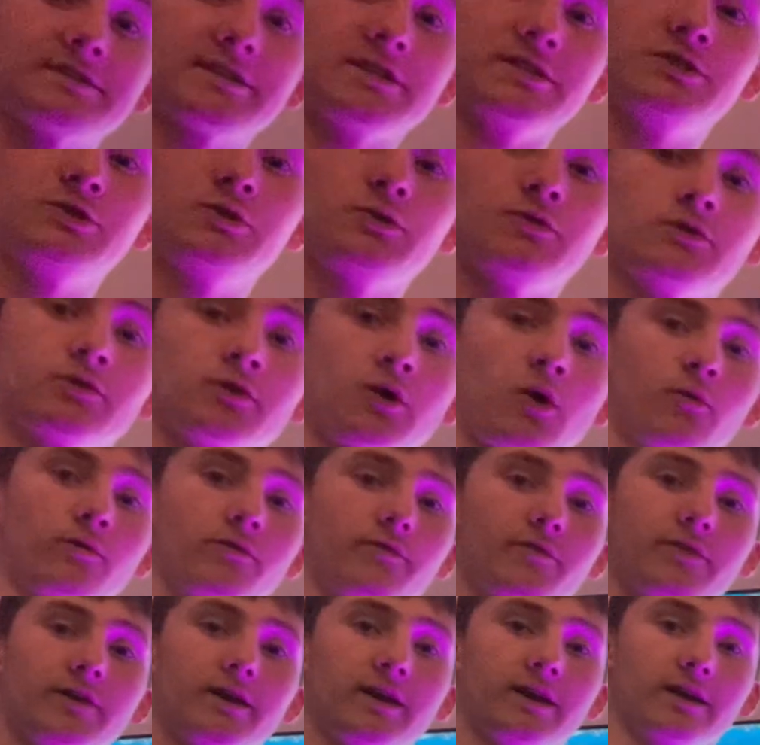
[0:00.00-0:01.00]
can do their
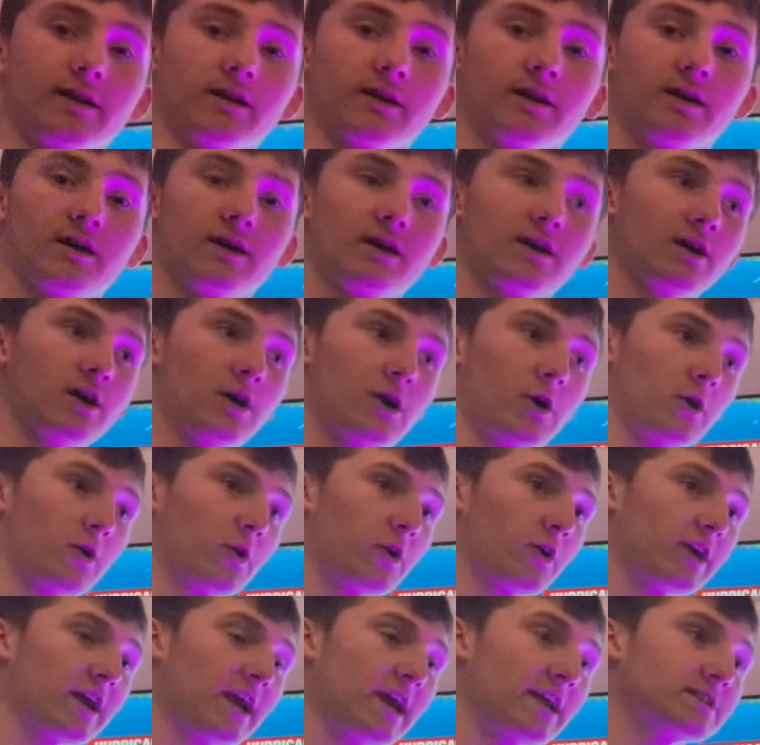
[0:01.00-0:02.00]
own thing.
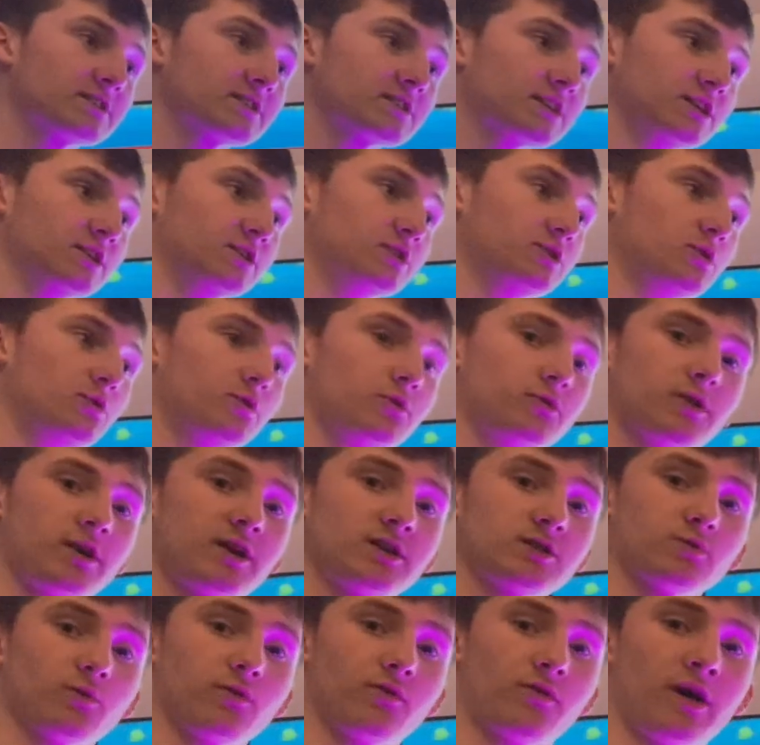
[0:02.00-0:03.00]
Hurricanes can do
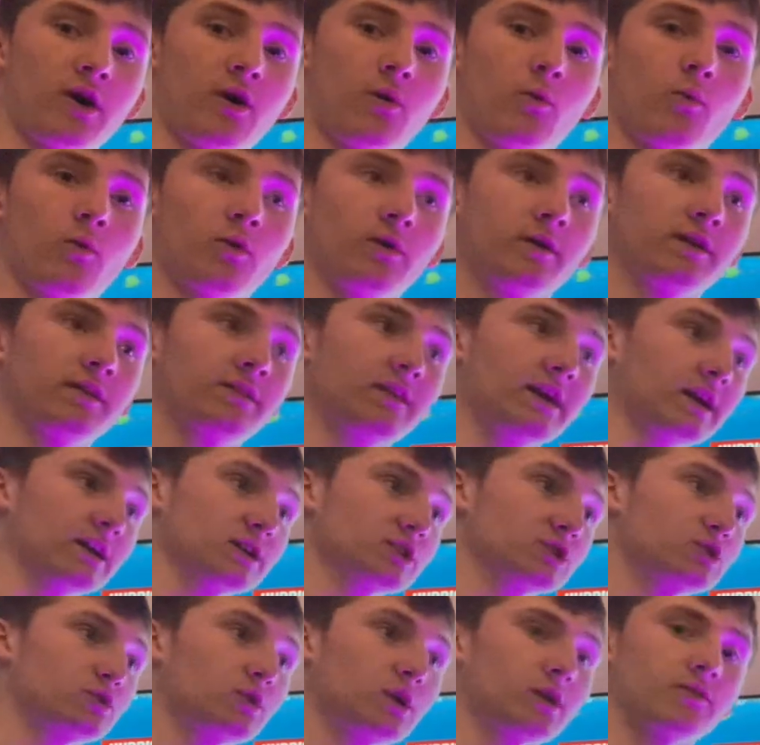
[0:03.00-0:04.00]
things without warning. They
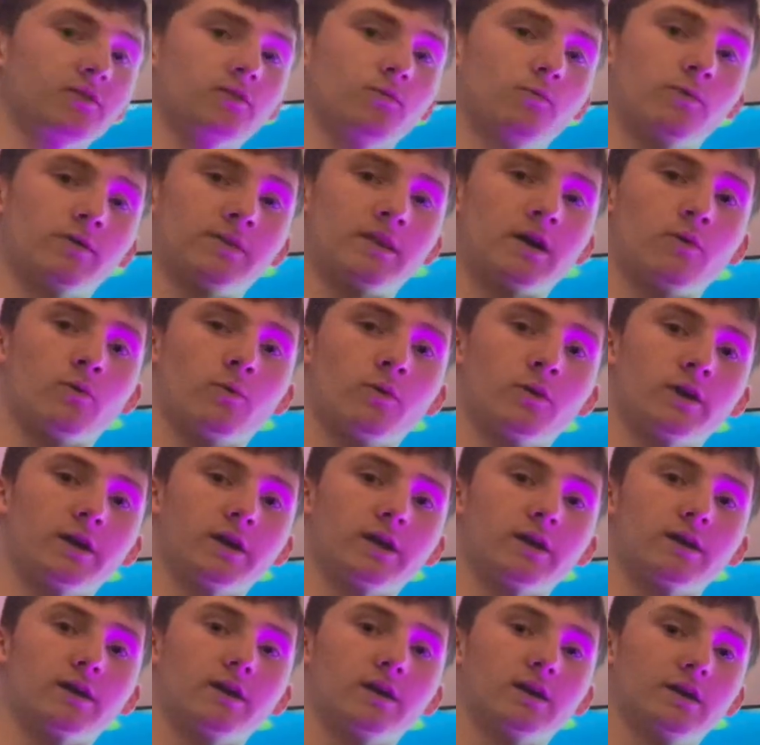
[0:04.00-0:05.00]
can strengthen without
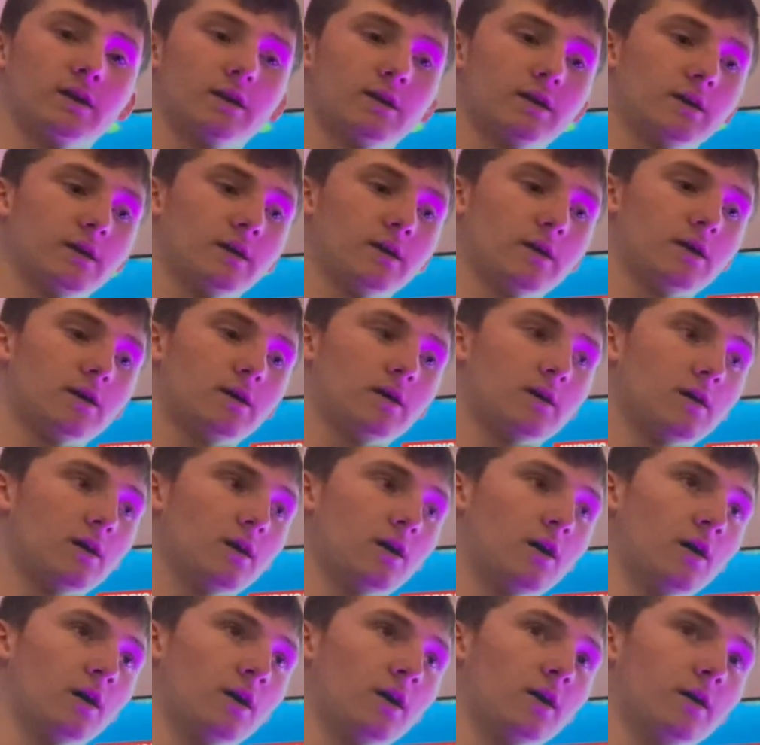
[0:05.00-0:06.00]
warning.
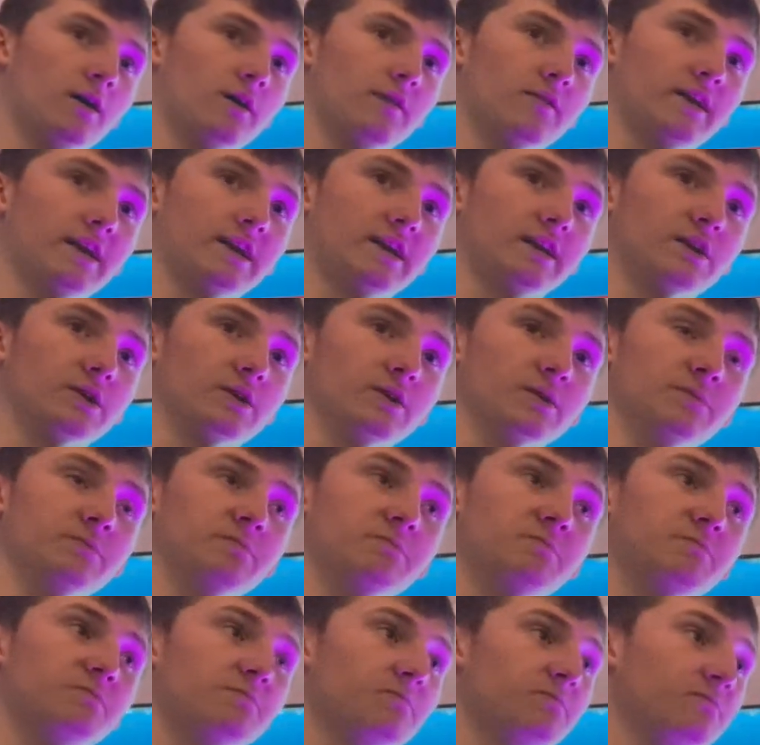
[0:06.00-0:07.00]
They could
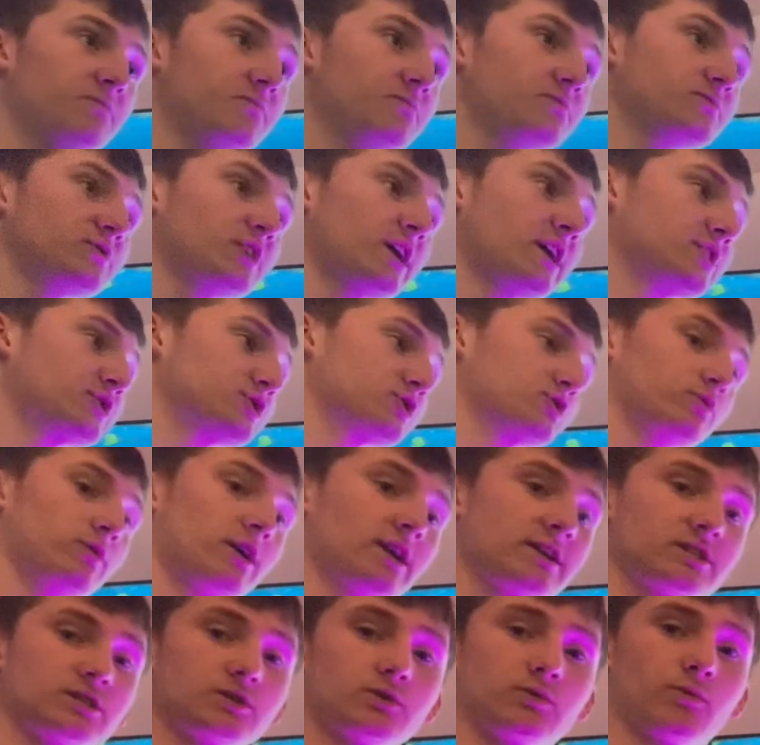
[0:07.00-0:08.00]
change
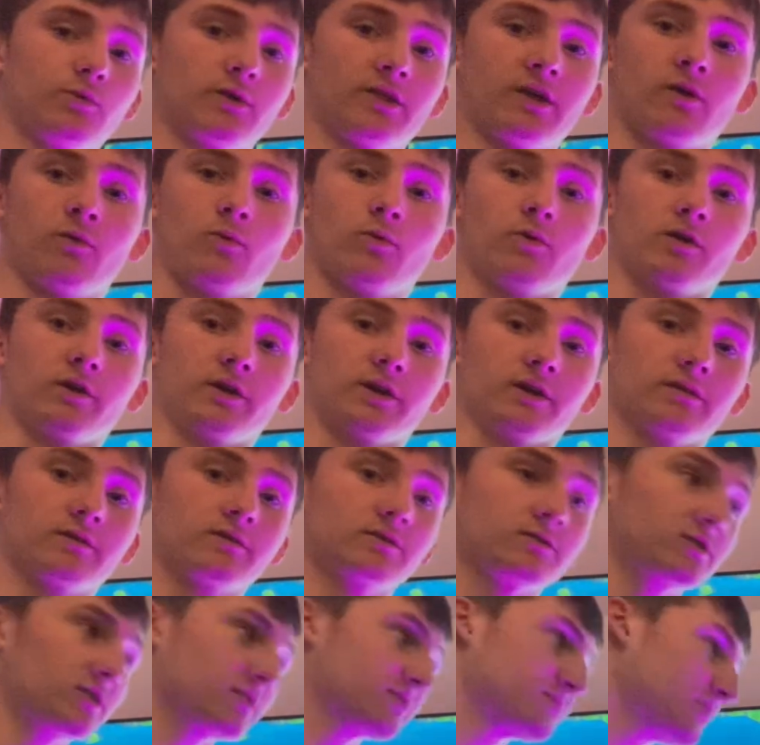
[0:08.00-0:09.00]
directions without warning.
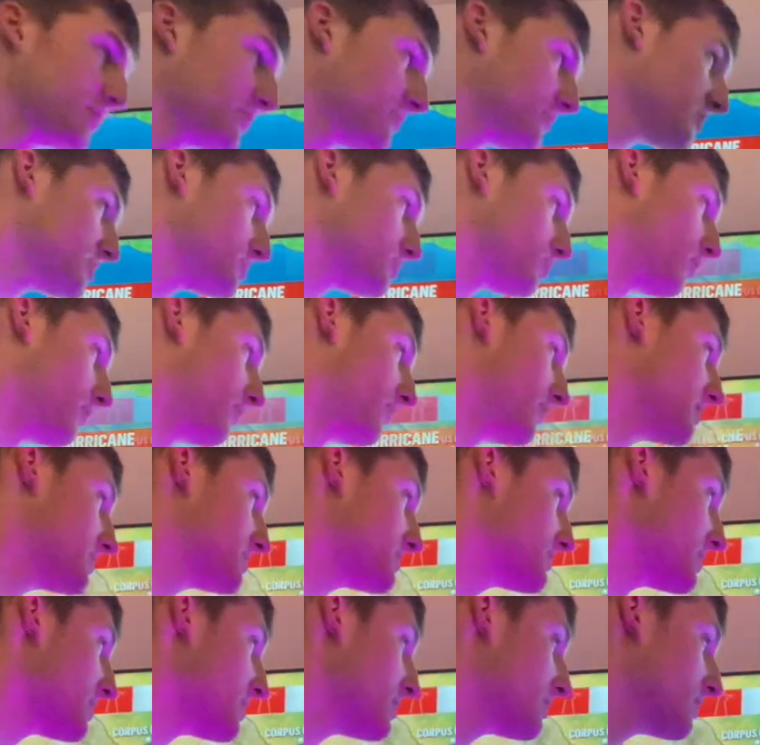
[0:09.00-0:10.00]
Just like this one.
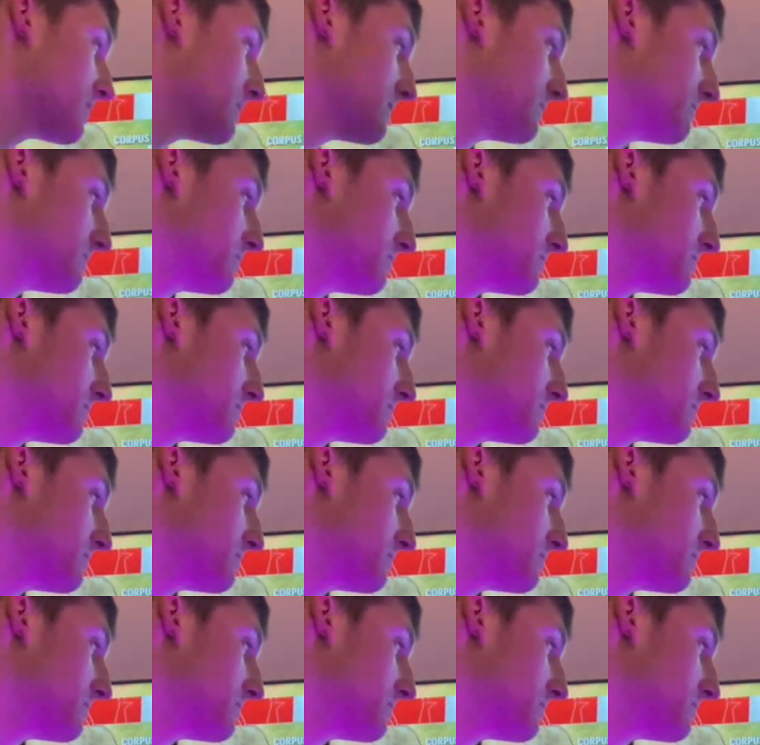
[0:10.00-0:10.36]
This thing